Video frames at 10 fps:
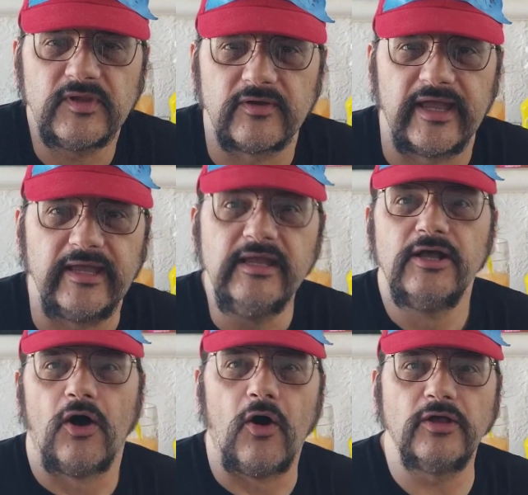Okay,
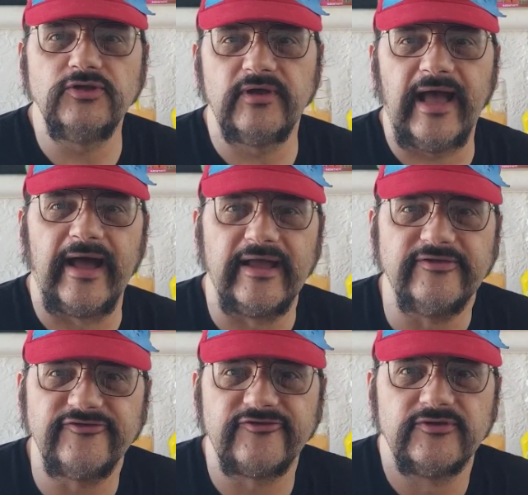all you
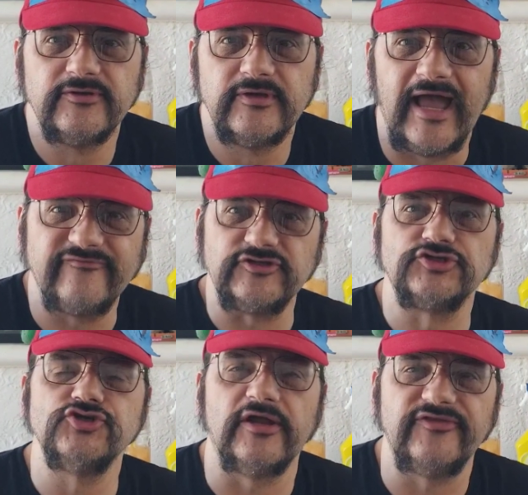guys have to
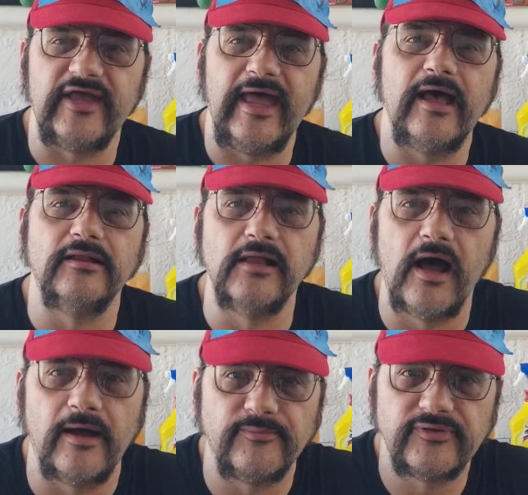shut the hell
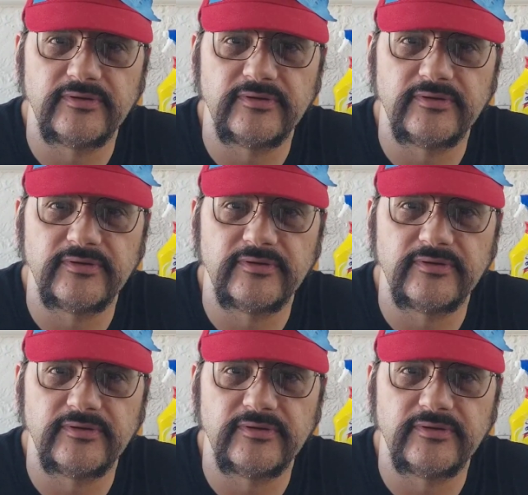up,